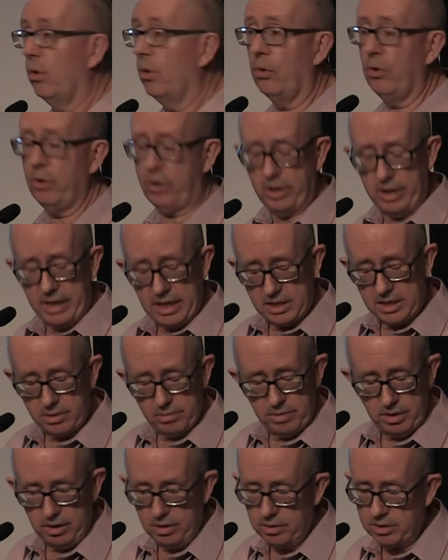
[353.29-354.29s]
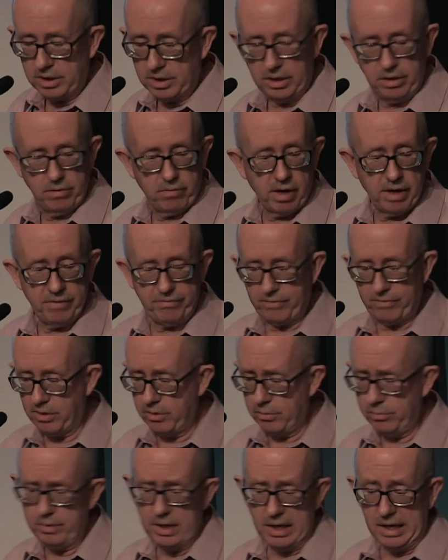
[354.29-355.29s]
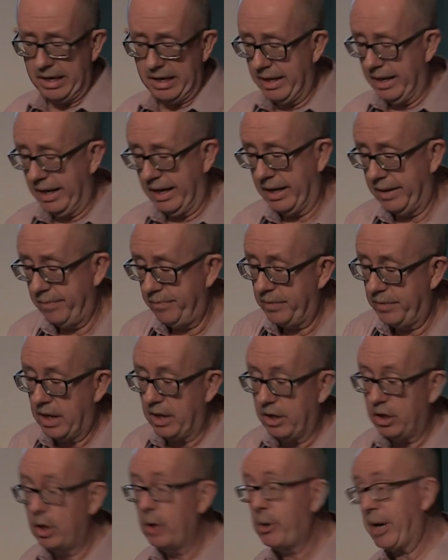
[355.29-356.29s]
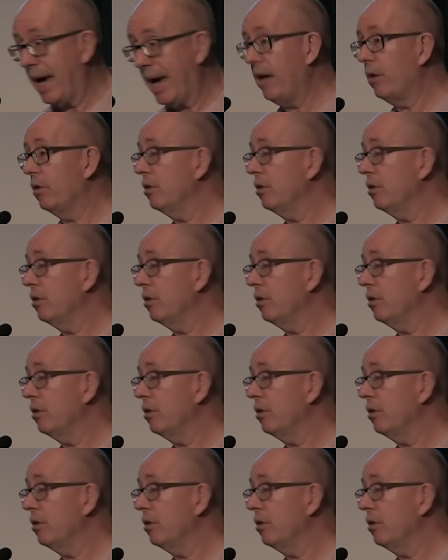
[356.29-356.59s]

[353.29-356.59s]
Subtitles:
or you can get to it using your iPhone. You can